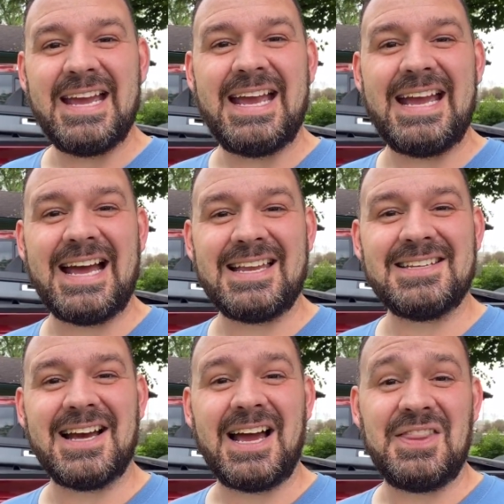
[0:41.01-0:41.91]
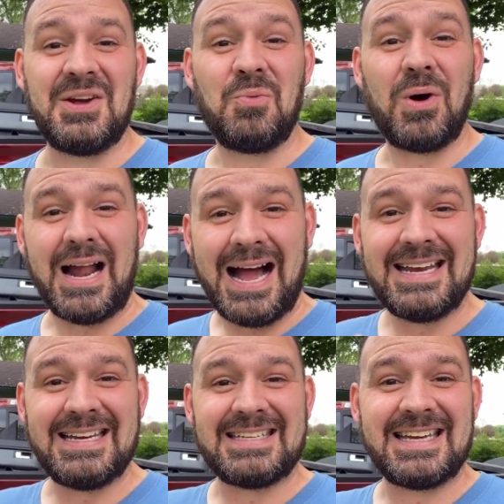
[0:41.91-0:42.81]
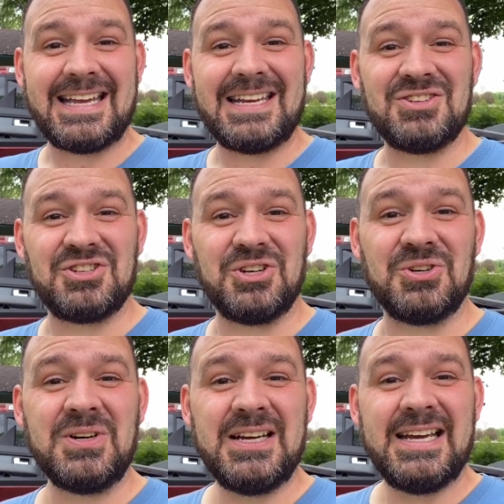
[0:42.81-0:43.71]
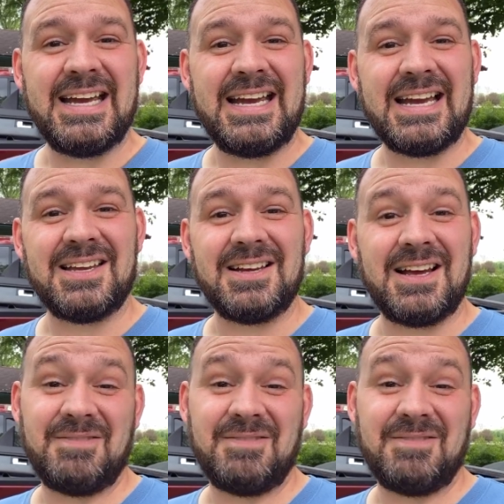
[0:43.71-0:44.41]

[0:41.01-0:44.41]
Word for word: and then what I need to get into and